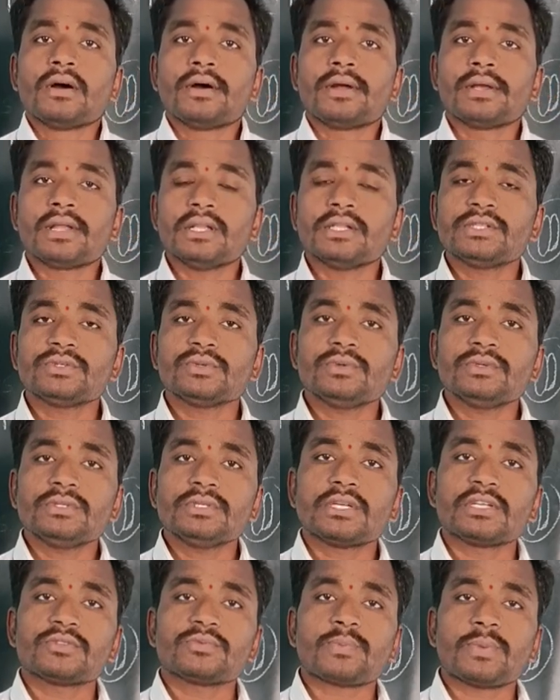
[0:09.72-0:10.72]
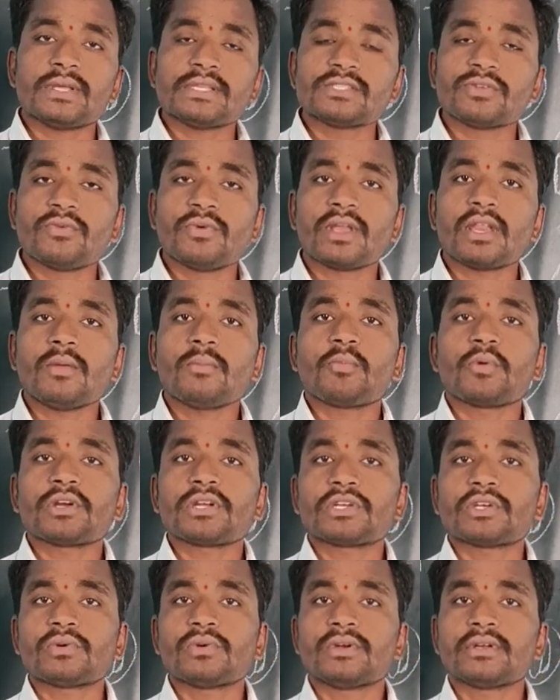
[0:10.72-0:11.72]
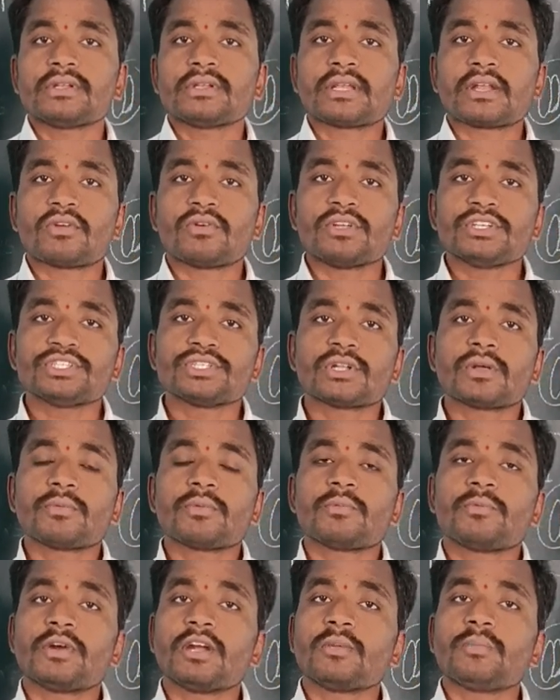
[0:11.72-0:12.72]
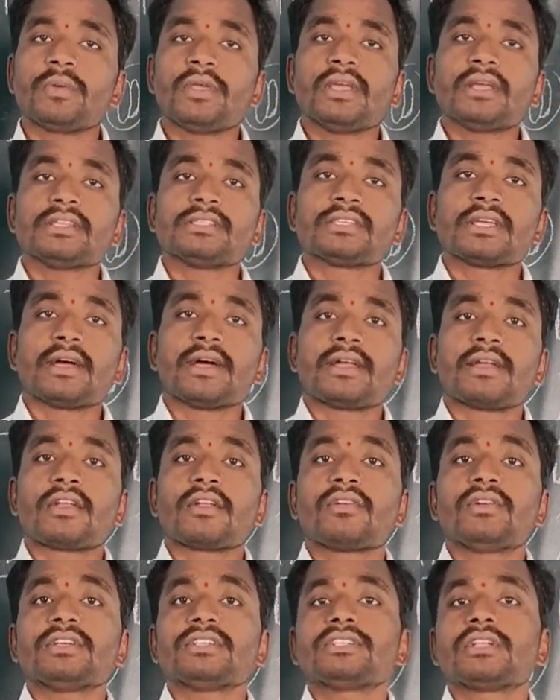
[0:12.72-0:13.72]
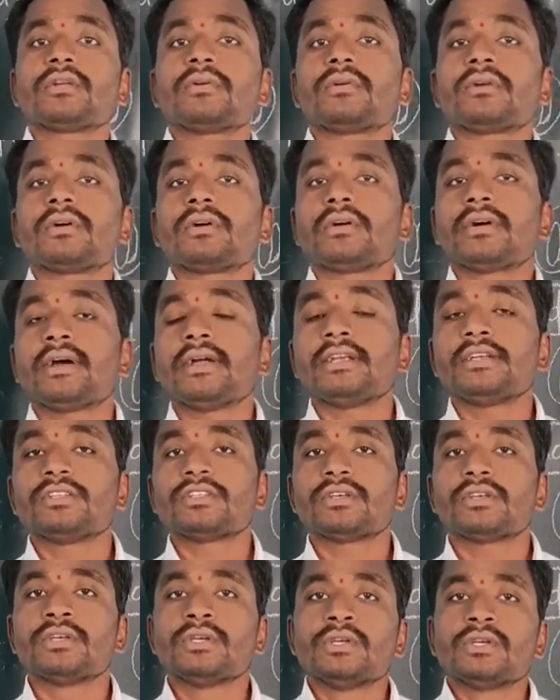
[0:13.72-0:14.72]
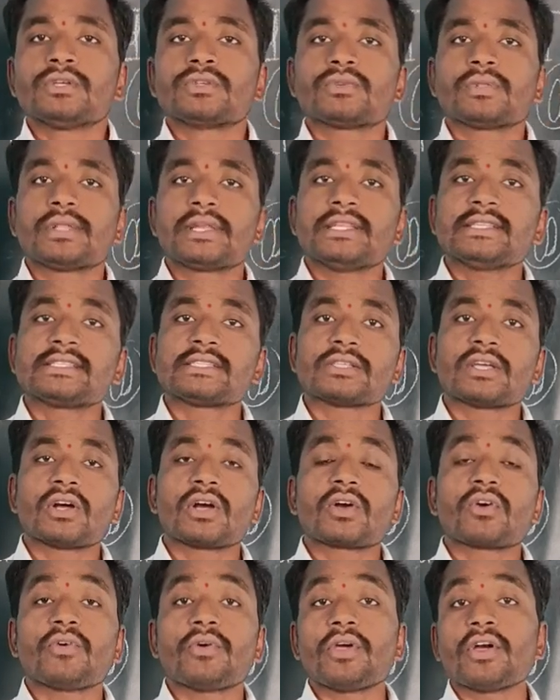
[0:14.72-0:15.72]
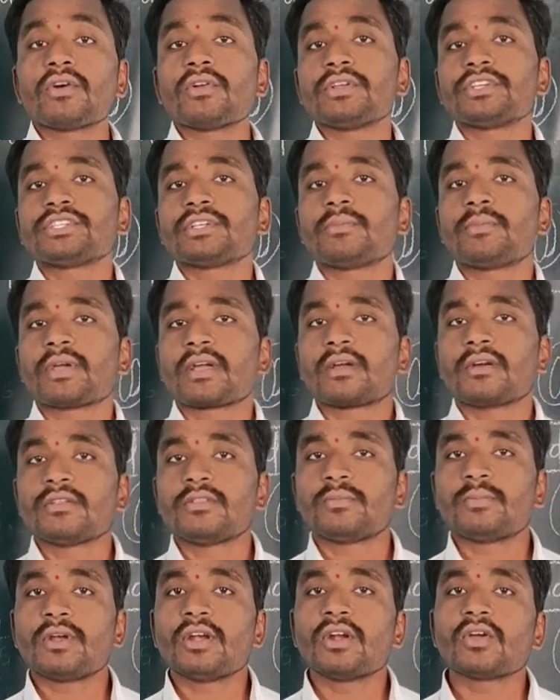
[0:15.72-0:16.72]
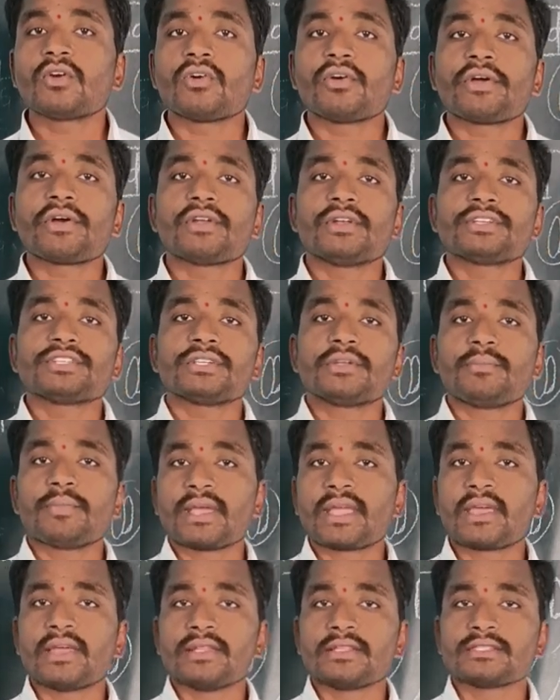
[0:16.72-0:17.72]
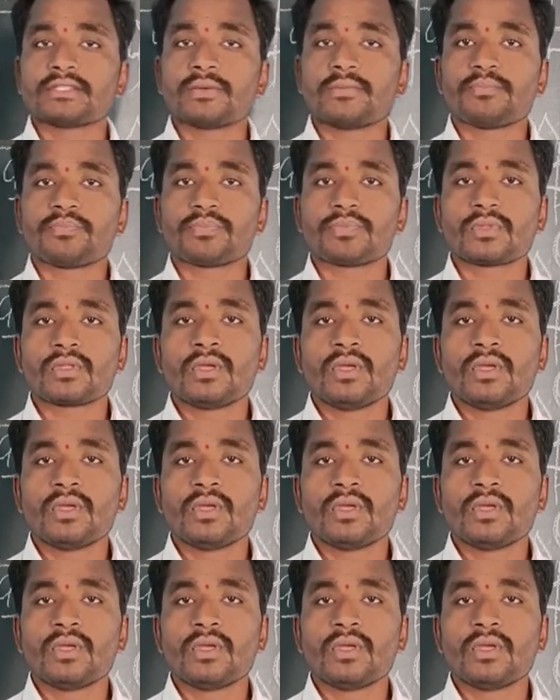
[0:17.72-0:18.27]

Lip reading: and also it plays a very important role in regulation of blood pH and regulation and so that is a blood coagulation mechanism.